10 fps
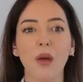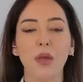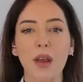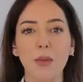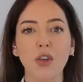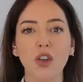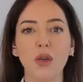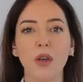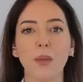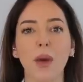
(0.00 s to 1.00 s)
thing
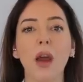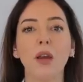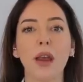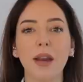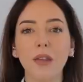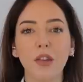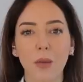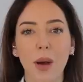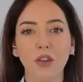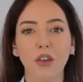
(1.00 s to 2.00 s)
to them in so
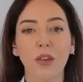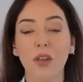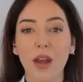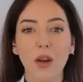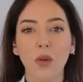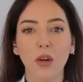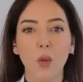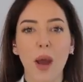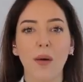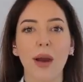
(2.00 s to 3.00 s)
much as that they're not going to
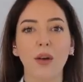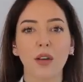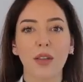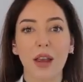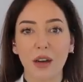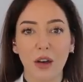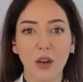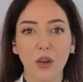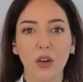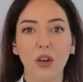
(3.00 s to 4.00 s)
wear out they're going to
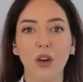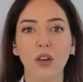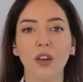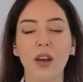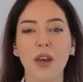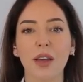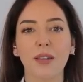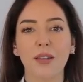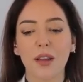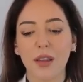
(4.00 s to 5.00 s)
look good
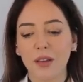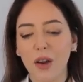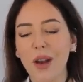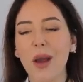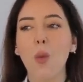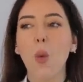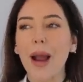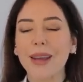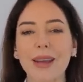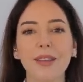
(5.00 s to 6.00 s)
there's there's no like
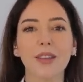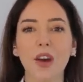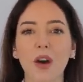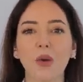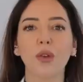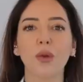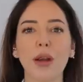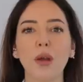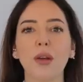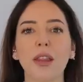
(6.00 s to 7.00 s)
wacky styles or
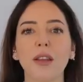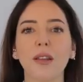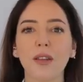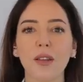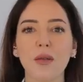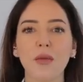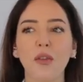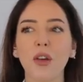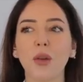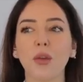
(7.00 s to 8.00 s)
anything that's
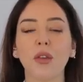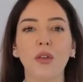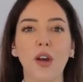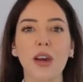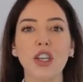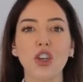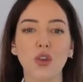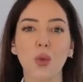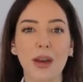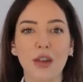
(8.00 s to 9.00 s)
feels very
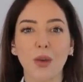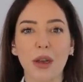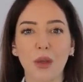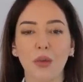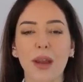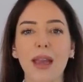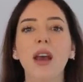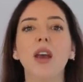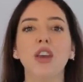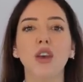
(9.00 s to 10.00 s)
2023.
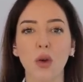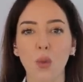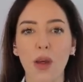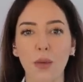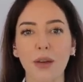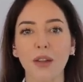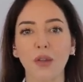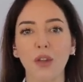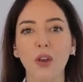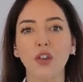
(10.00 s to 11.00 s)
You can wear them into the
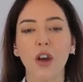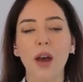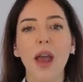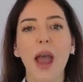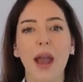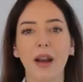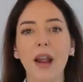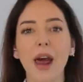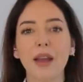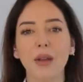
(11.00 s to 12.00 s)
future. And I
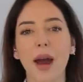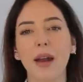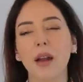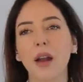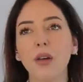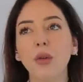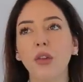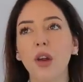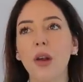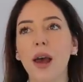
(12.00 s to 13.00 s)
like that. And I
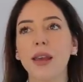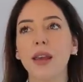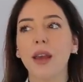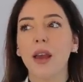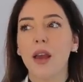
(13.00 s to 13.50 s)
also like